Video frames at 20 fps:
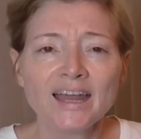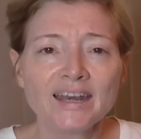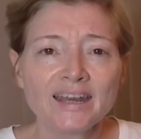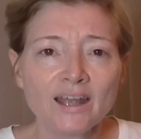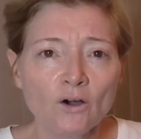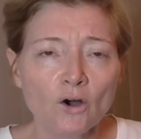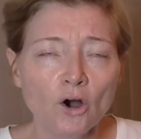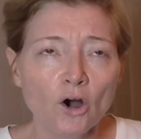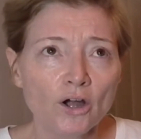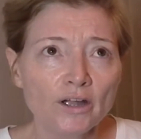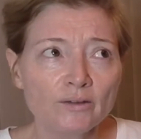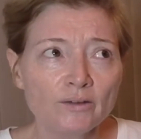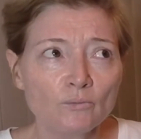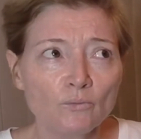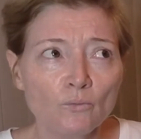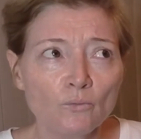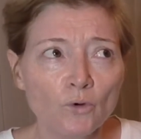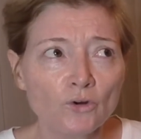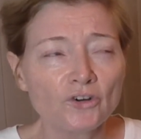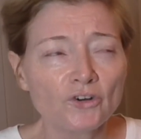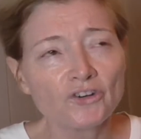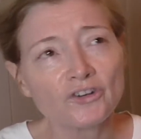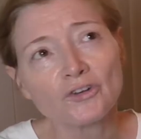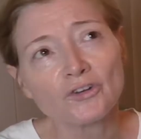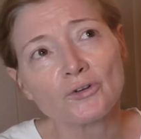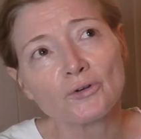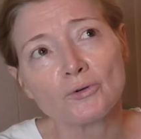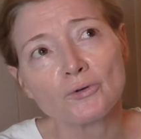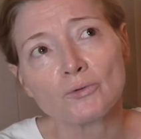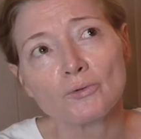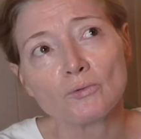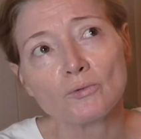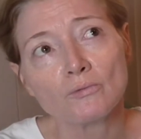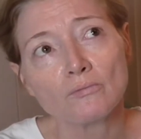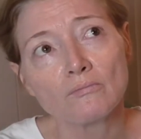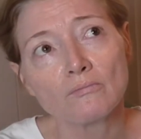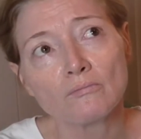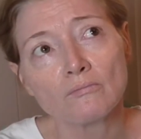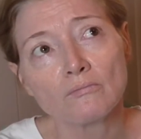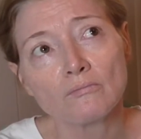Now, I wanted to
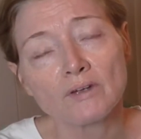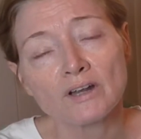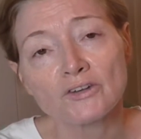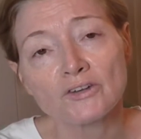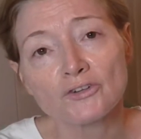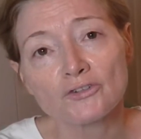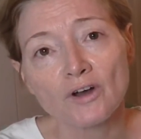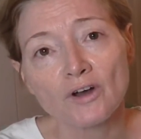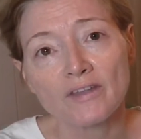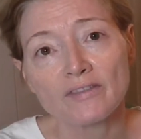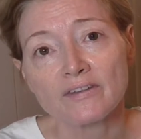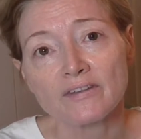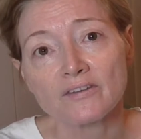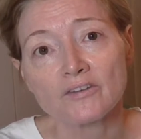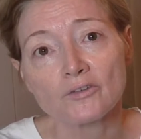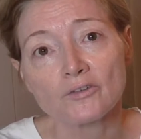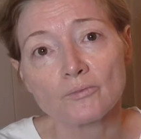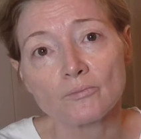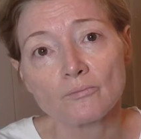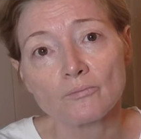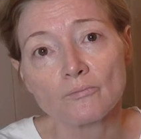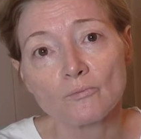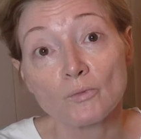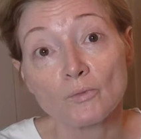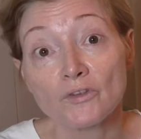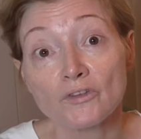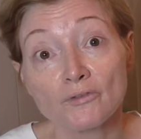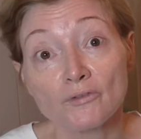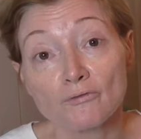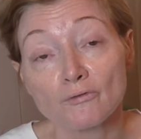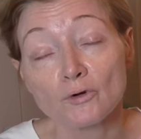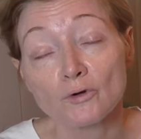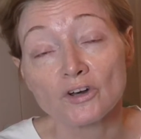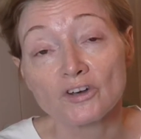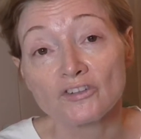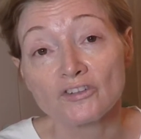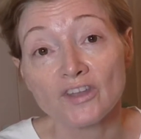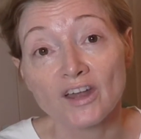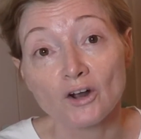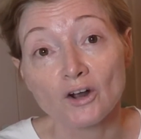illustrate this with some
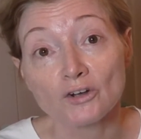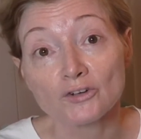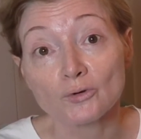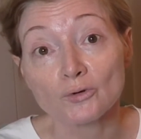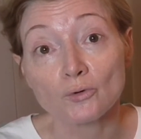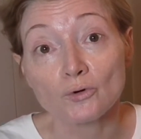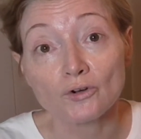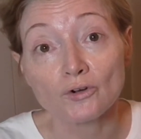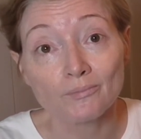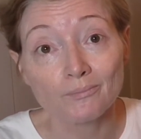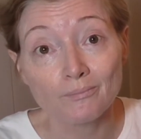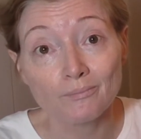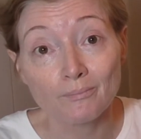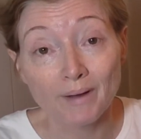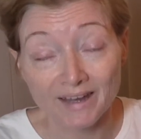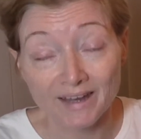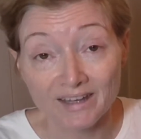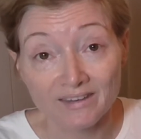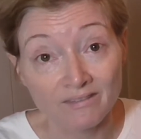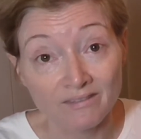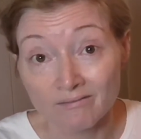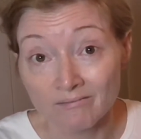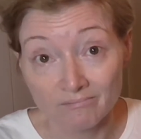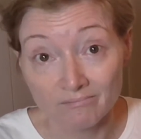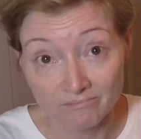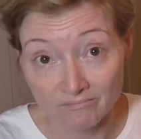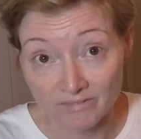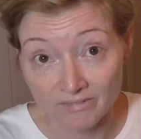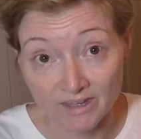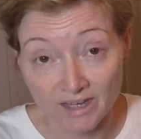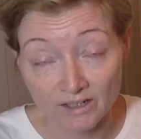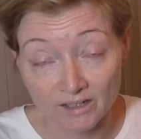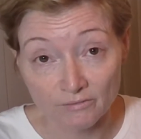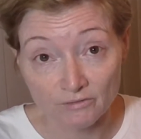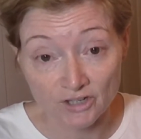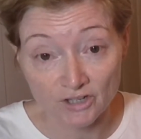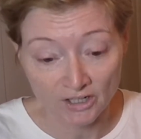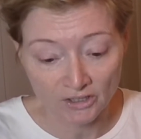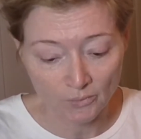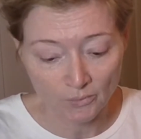footage that I took back in the end
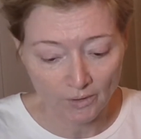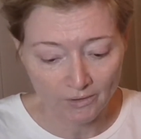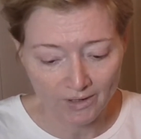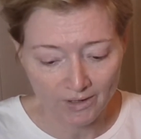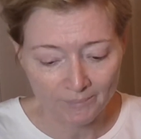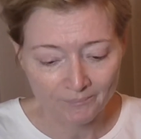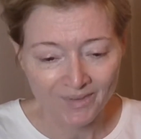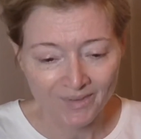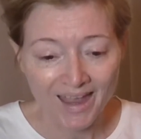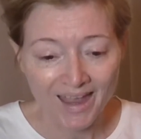of January.